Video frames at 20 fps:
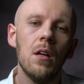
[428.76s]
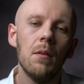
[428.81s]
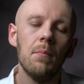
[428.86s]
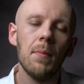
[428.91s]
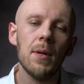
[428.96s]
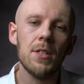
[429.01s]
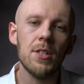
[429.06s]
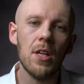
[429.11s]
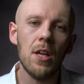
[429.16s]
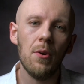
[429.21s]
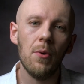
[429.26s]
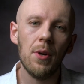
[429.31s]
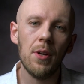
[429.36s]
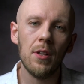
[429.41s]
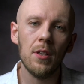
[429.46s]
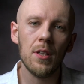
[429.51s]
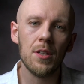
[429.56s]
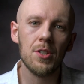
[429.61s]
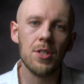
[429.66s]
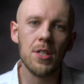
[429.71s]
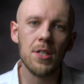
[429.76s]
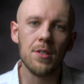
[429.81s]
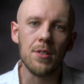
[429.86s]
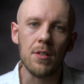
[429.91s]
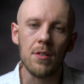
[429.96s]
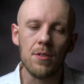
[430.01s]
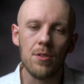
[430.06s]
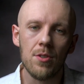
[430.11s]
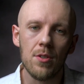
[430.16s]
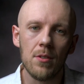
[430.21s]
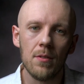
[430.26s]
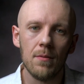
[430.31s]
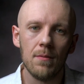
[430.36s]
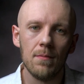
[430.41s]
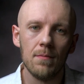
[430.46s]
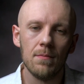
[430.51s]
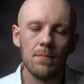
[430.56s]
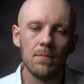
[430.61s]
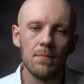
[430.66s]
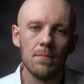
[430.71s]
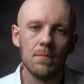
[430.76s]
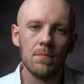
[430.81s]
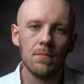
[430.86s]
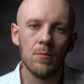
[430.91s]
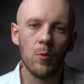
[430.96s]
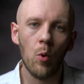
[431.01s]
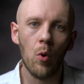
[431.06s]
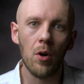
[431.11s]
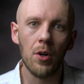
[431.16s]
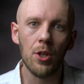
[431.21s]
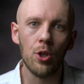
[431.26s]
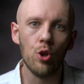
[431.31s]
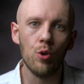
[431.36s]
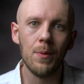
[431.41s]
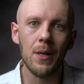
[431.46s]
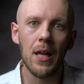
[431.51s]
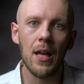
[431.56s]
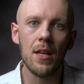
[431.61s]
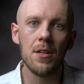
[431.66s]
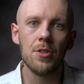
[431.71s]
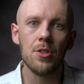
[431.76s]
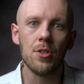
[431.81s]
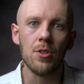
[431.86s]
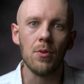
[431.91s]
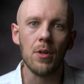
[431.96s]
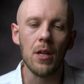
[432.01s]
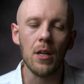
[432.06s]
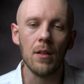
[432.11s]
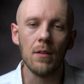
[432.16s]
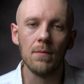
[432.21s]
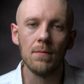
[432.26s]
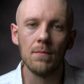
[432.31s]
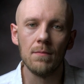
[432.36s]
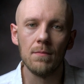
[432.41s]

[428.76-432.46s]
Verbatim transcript: material existence or human history.